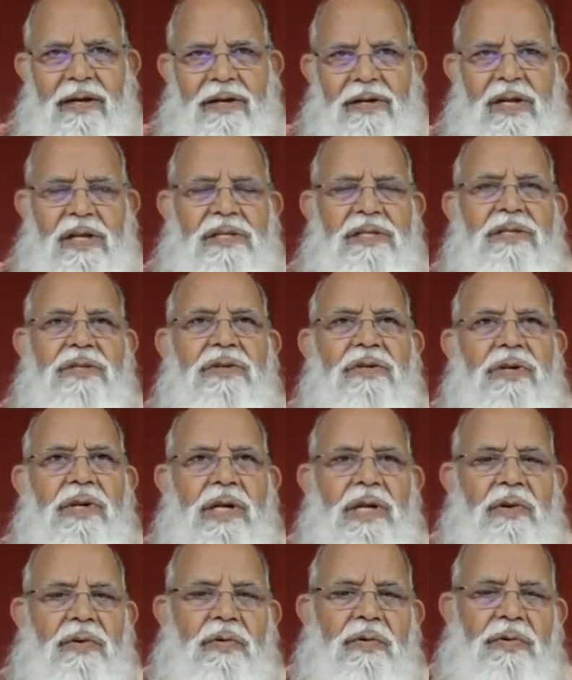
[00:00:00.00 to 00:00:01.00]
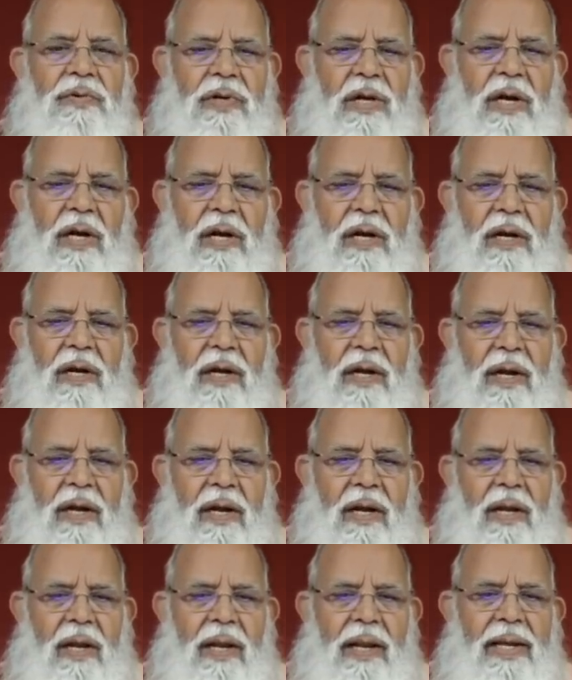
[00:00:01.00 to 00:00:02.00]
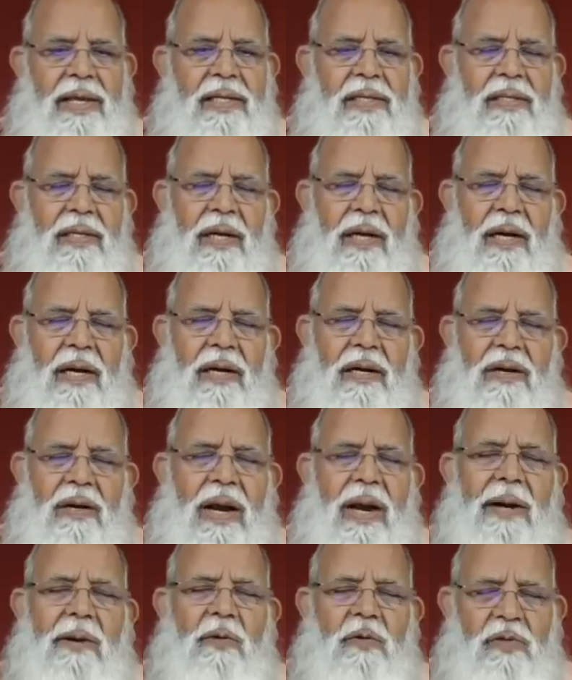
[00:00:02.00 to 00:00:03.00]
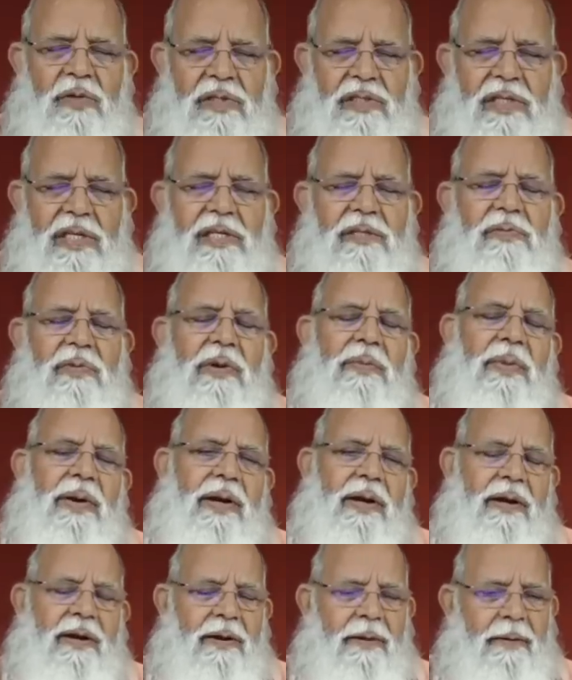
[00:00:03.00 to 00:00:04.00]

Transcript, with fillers: Just give uh, an, uh, try to this experiment.